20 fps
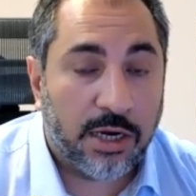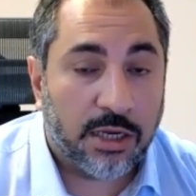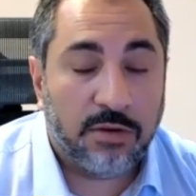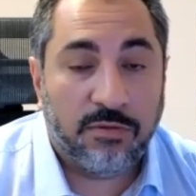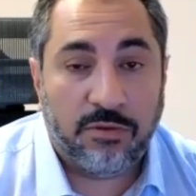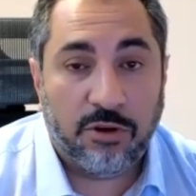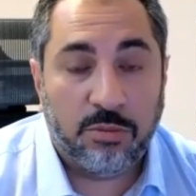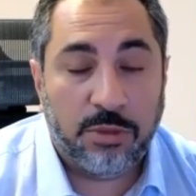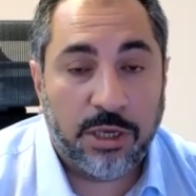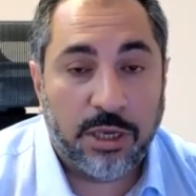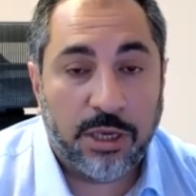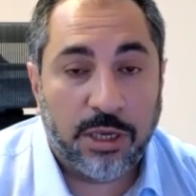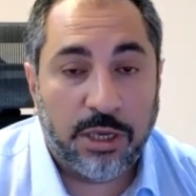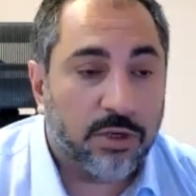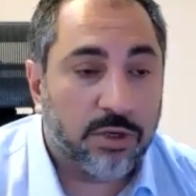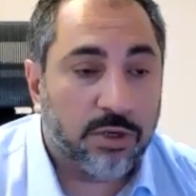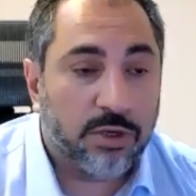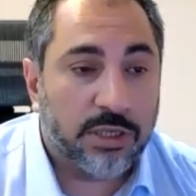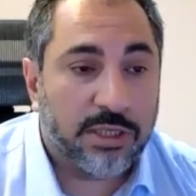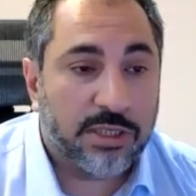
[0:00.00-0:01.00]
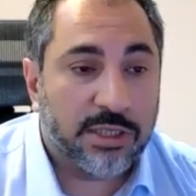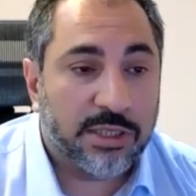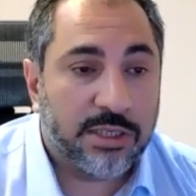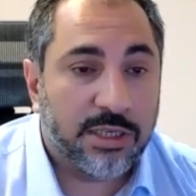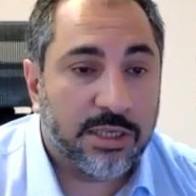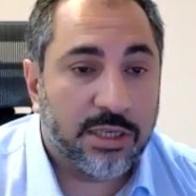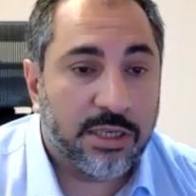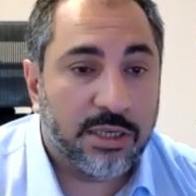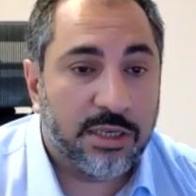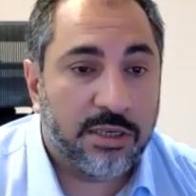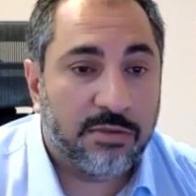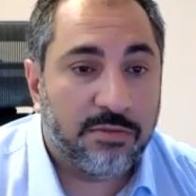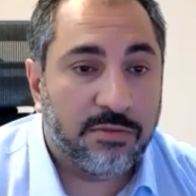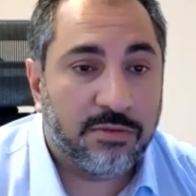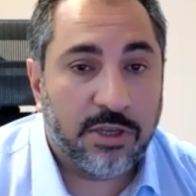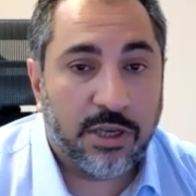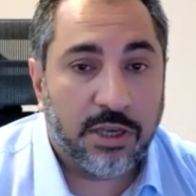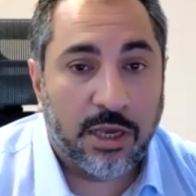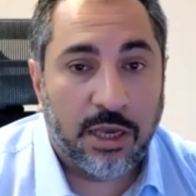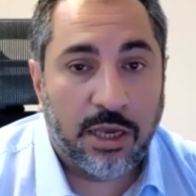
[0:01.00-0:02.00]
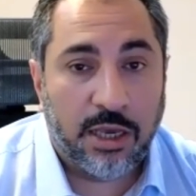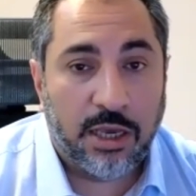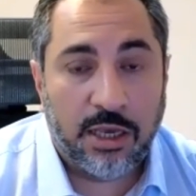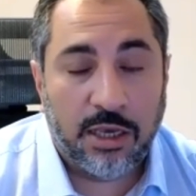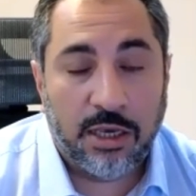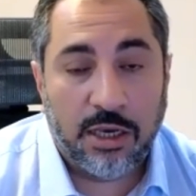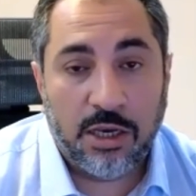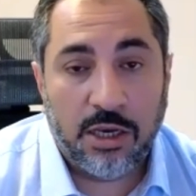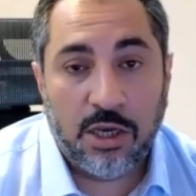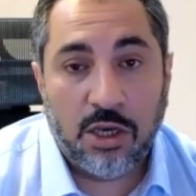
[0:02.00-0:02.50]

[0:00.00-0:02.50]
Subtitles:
confirming you received a